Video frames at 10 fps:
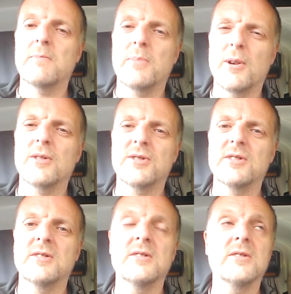
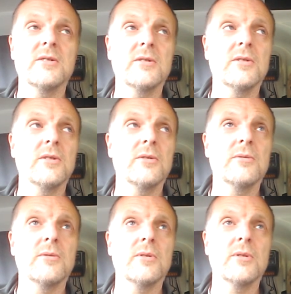person
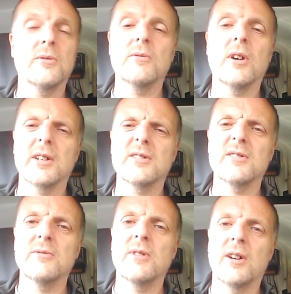who
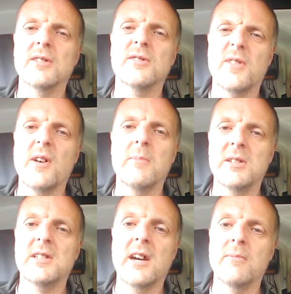likes
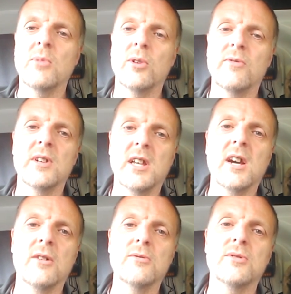thumbing down my
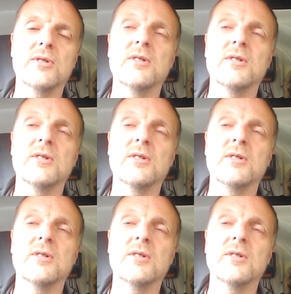videos